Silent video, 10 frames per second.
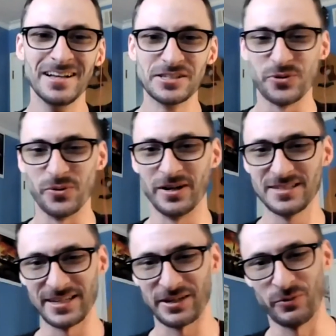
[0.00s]
So what
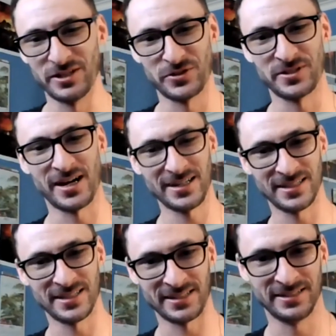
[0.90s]
is your diet
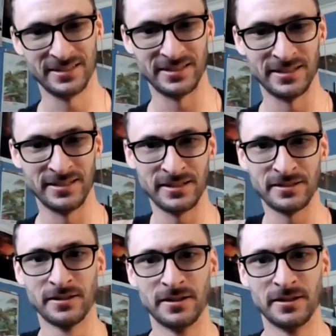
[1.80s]
like in a day?